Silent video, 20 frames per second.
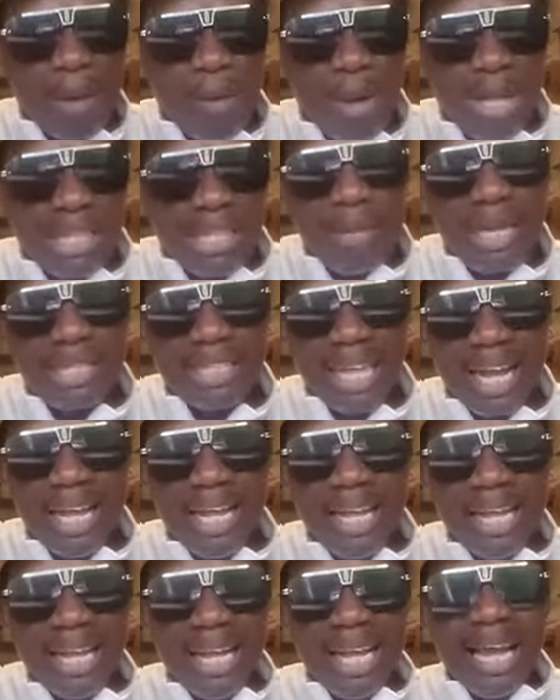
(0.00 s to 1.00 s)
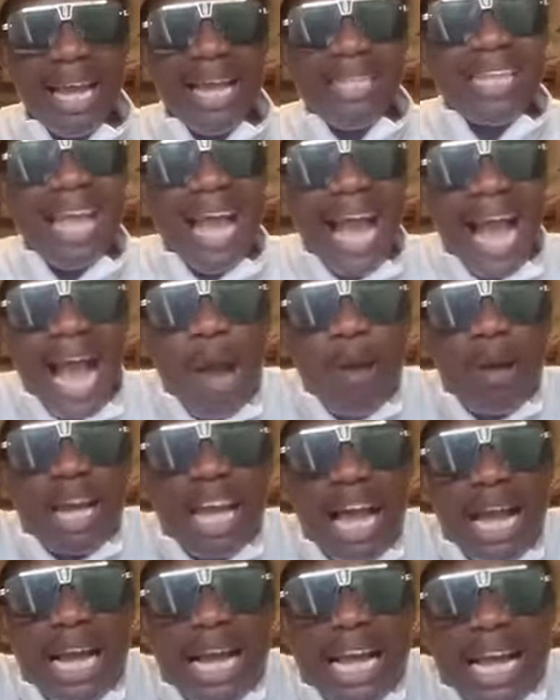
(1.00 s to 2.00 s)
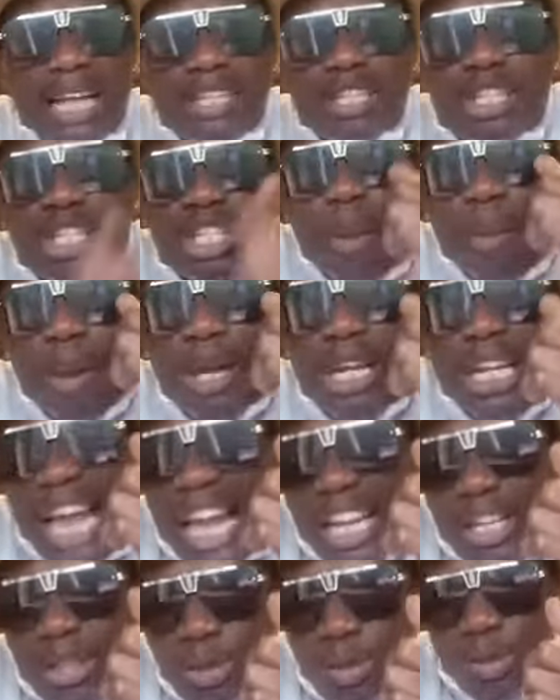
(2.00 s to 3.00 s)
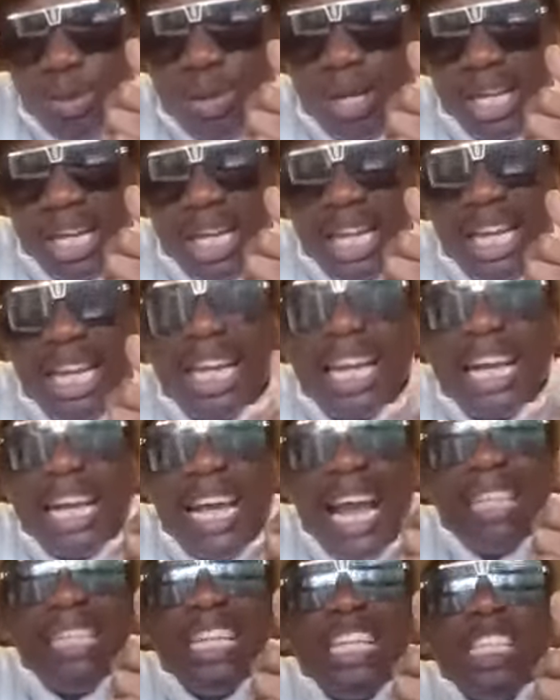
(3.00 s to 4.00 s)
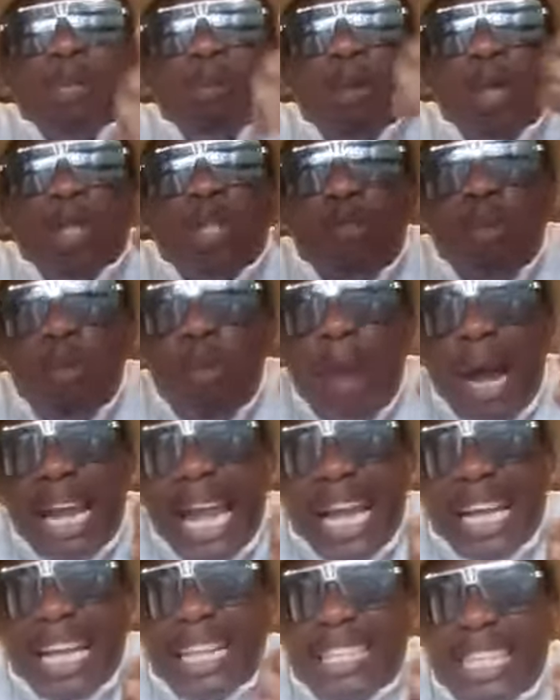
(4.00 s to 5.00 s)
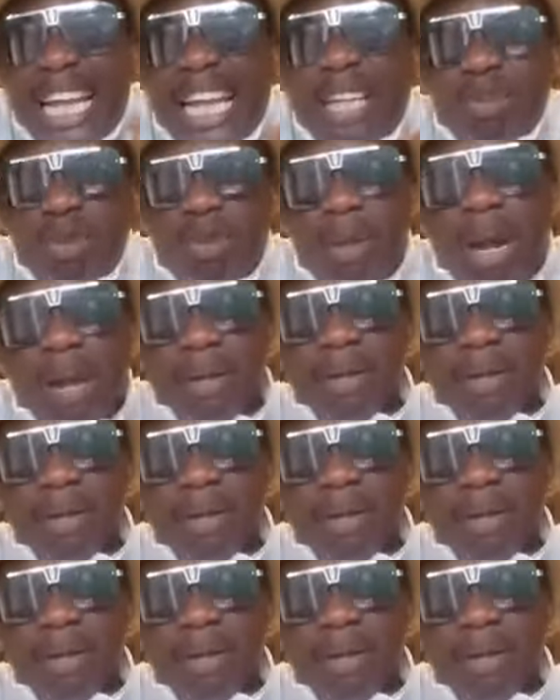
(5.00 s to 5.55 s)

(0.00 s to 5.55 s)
what's the matter? He said, how can, can somebody like you get this beautiful woman like a snake to marry?